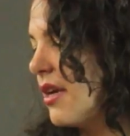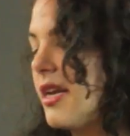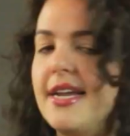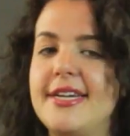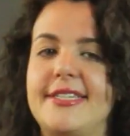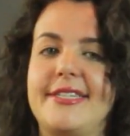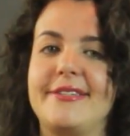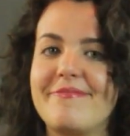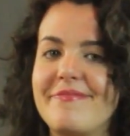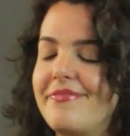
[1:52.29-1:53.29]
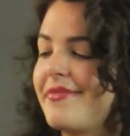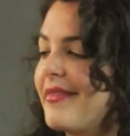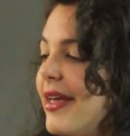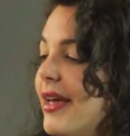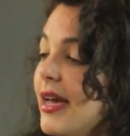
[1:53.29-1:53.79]
and 90.
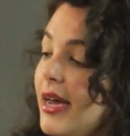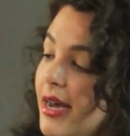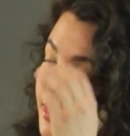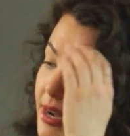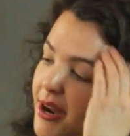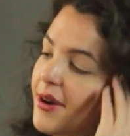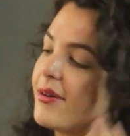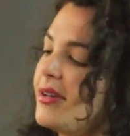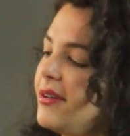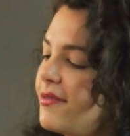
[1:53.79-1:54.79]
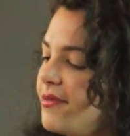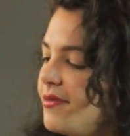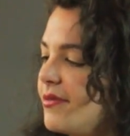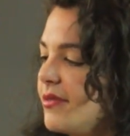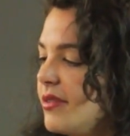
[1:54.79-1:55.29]
Now, if
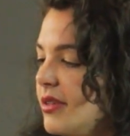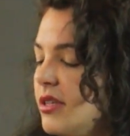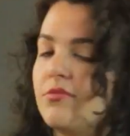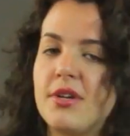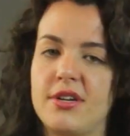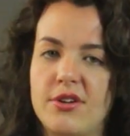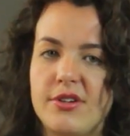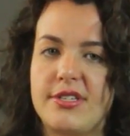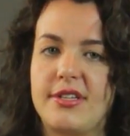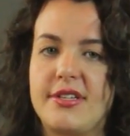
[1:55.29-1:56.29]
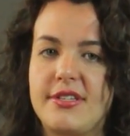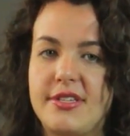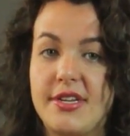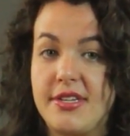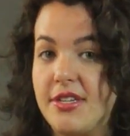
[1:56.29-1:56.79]
you may notice that this
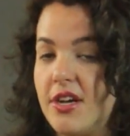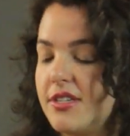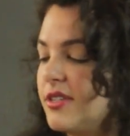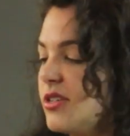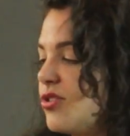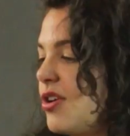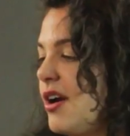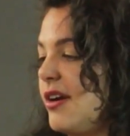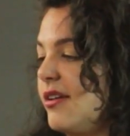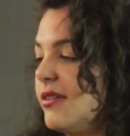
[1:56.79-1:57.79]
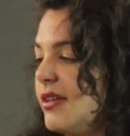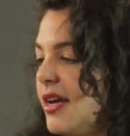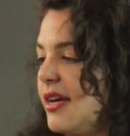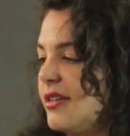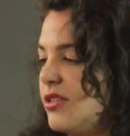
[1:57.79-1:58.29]
is an isosceles triangle, it
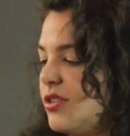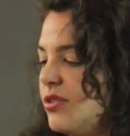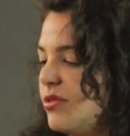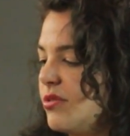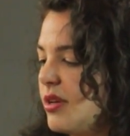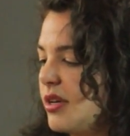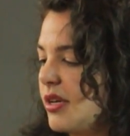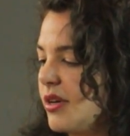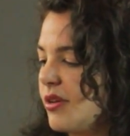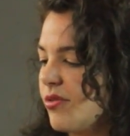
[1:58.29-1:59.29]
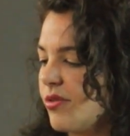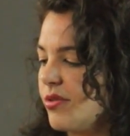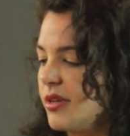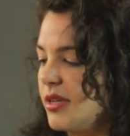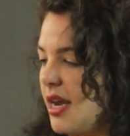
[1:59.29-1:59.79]
has two
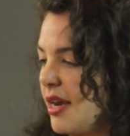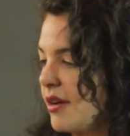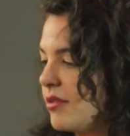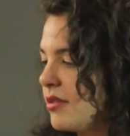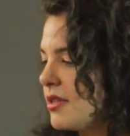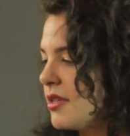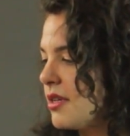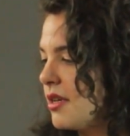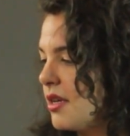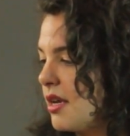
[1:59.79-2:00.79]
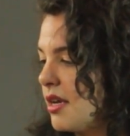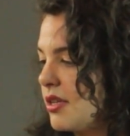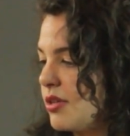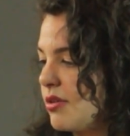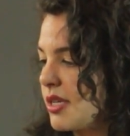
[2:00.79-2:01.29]
congruent angles.
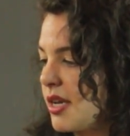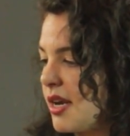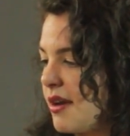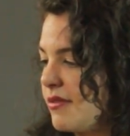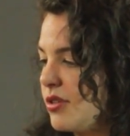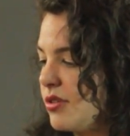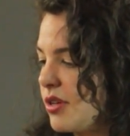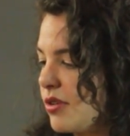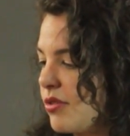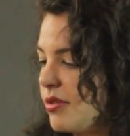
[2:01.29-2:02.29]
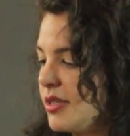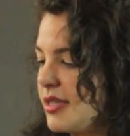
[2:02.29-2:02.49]
So it's going to have two congruent